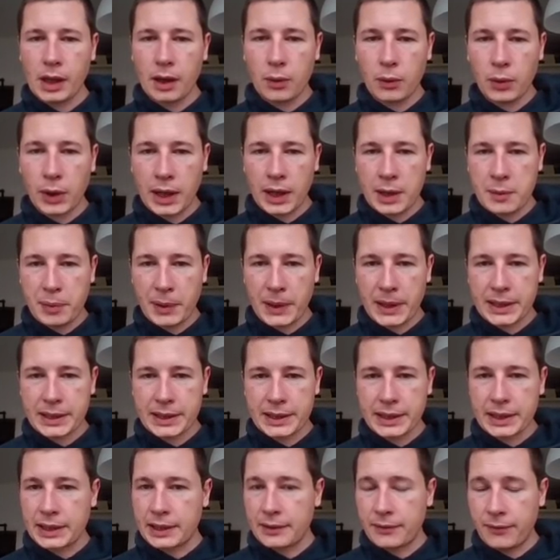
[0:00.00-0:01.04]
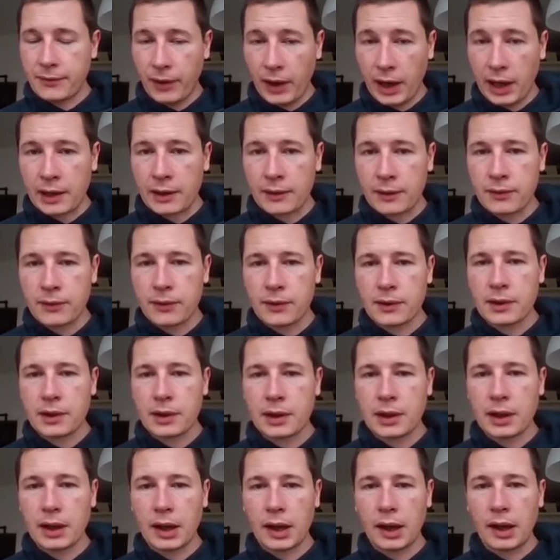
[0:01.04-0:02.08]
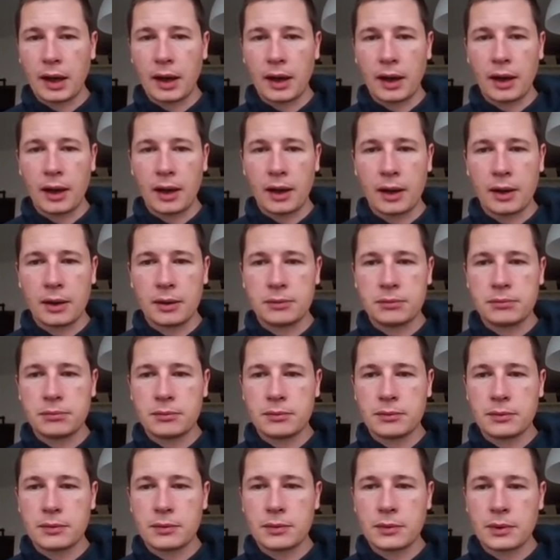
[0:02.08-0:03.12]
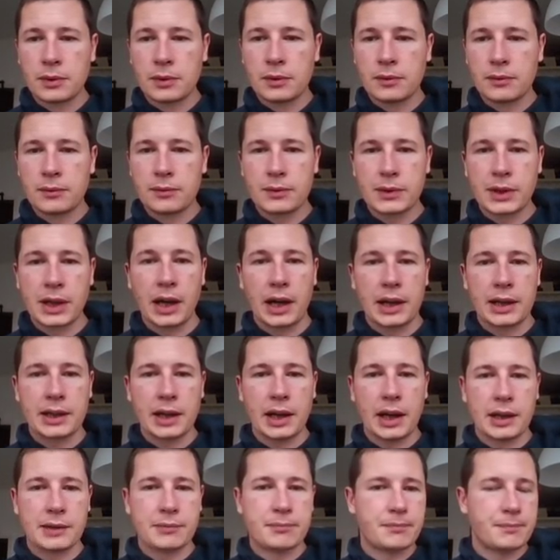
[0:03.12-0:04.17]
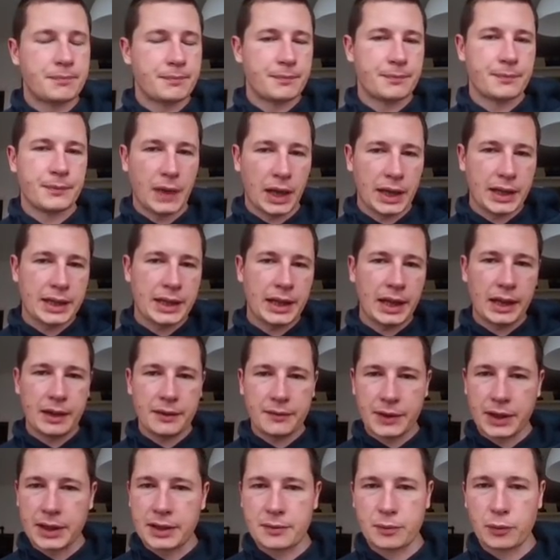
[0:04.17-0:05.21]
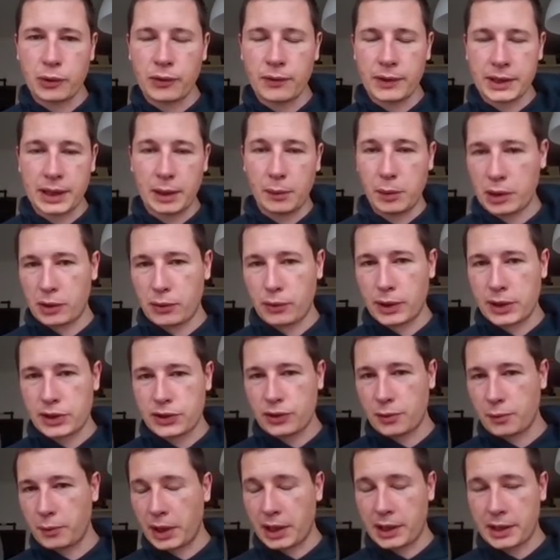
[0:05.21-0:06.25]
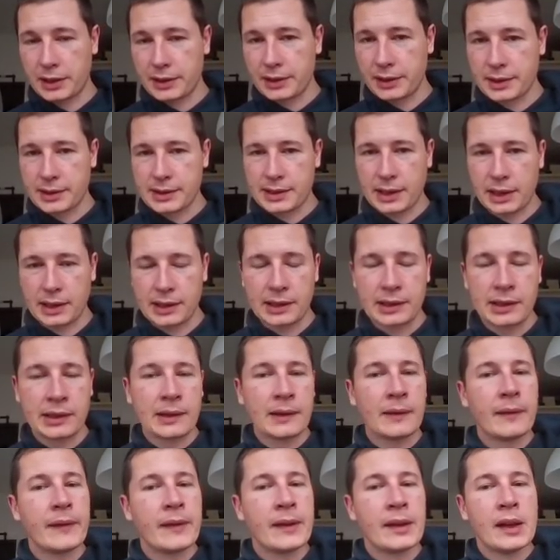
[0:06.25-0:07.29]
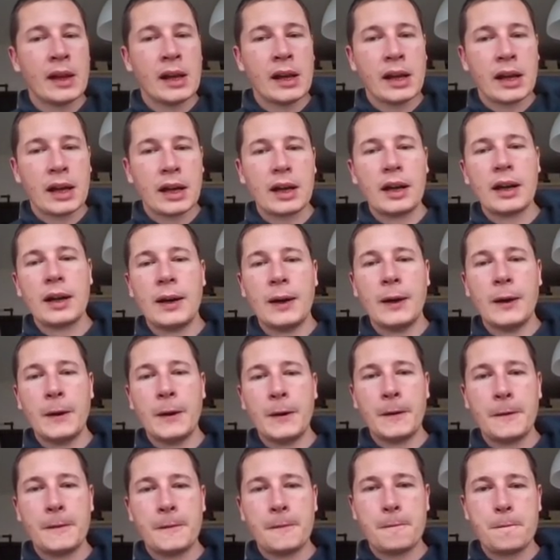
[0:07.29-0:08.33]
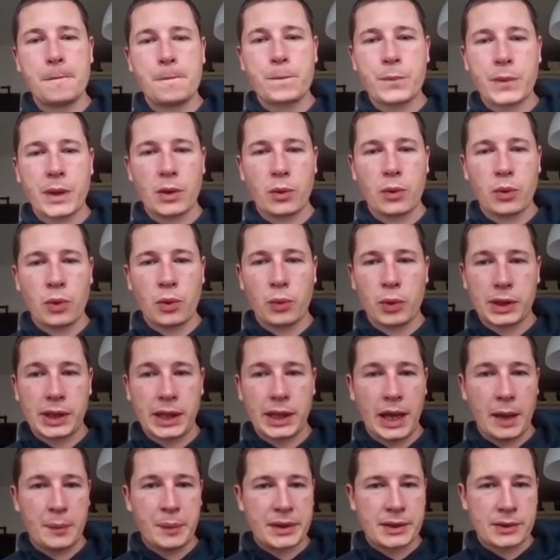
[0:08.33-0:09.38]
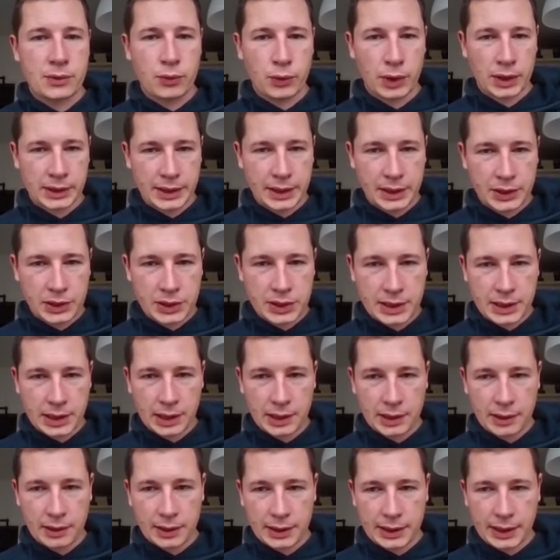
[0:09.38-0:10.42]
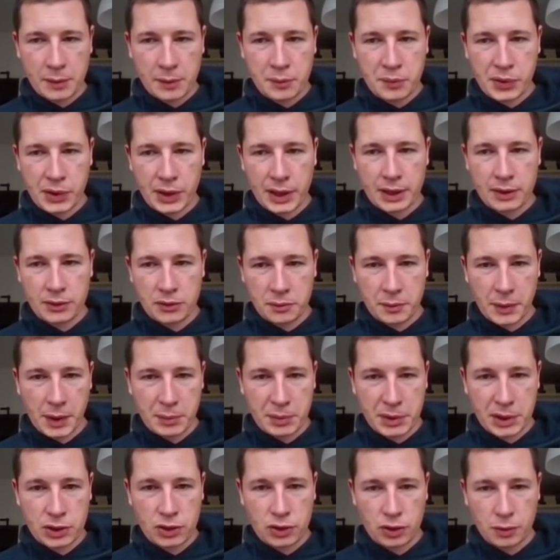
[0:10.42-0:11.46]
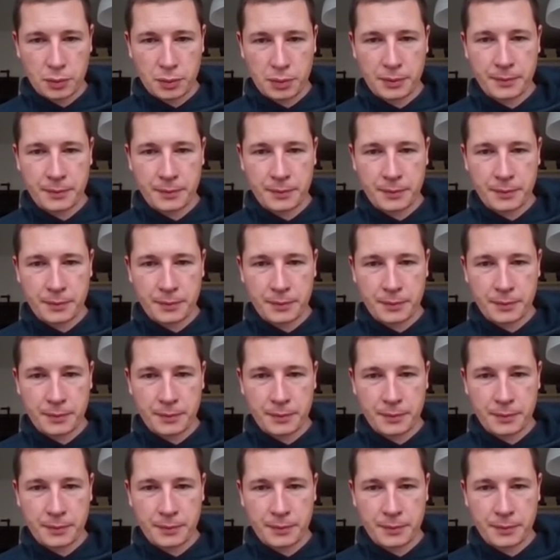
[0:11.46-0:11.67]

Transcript: When I play d5, uh, yeah, I, I, I, gave this move a double question mark in the study. Uh, what happens? Well, there's still a tempo gain on my bishop,